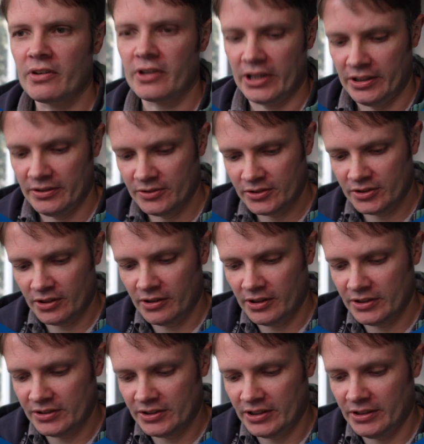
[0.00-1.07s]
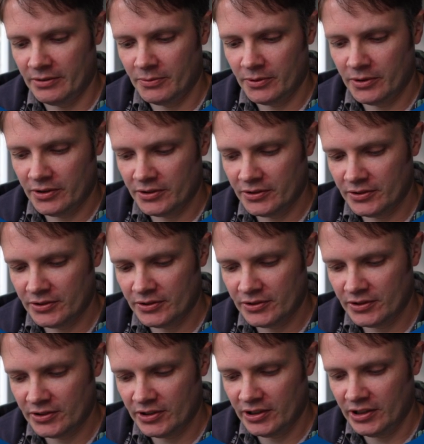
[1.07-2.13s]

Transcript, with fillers: okay, so let's see. What's